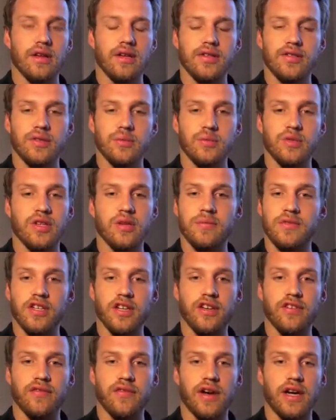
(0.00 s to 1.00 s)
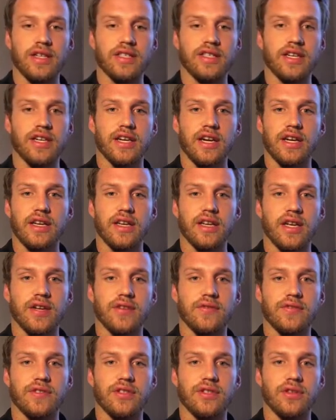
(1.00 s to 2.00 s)
some tips and advice that I'd
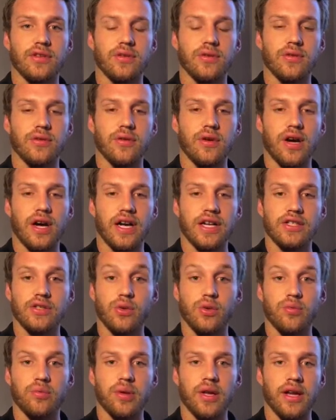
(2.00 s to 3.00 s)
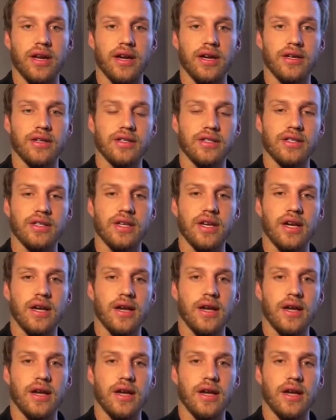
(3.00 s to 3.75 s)
give to high school players.